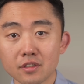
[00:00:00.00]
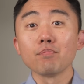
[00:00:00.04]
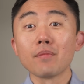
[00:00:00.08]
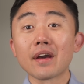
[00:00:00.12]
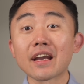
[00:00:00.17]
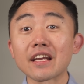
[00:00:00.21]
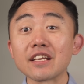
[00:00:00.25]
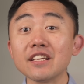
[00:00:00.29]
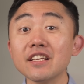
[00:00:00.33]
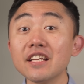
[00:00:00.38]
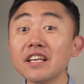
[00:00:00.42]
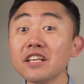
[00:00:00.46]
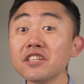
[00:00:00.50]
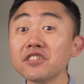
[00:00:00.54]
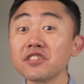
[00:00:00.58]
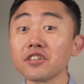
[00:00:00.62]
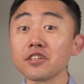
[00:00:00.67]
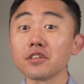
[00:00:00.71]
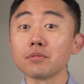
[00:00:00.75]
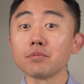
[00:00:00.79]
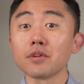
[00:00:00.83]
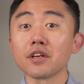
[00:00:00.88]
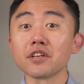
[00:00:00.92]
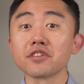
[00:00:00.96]

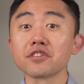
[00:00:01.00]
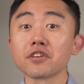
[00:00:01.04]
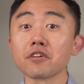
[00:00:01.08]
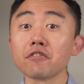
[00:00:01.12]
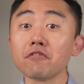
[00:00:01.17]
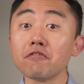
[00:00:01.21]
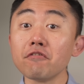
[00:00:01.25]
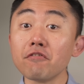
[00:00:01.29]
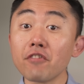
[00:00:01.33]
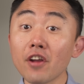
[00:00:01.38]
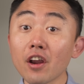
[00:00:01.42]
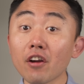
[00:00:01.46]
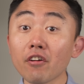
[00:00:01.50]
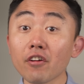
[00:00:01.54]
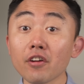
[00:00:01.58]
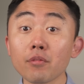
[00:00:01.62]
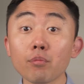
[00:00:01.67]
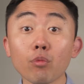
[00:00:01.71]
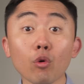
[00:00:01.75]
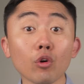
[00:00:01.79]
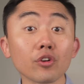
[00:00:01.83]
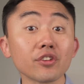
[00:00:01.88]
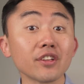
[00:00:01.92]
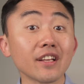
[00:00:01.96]
Magnesium is a very
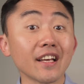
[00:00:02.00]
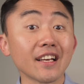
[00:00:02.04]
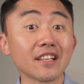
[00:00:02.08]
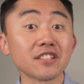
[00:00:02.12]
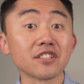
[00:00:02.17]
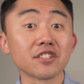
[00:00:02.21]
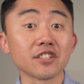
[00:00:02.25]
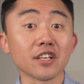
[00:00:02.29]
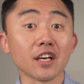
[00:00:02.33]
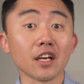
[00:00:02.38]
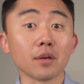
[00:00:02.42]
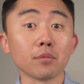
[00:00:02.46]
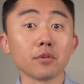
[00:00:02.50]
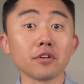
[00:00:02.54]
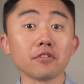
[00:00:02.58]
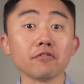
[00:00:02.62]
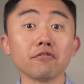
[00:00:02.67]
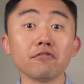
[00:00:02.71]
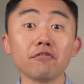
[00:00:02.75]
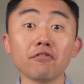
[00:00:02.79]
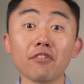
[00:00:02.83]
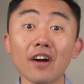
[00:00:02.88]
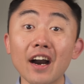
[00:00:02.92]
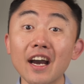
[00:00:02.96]
important enzyme in
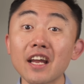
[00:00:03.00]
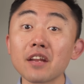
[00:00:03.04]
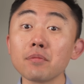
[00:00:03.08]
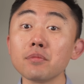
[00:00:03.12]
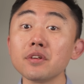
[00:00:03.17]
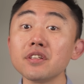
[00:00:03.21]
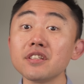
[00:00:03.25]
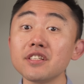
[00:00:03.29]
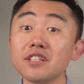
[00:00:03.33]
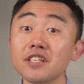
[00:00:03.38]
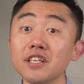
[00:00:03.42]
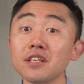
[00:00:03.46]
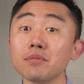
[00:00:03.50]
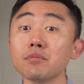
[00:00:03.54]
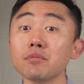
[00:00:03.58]
vitamin D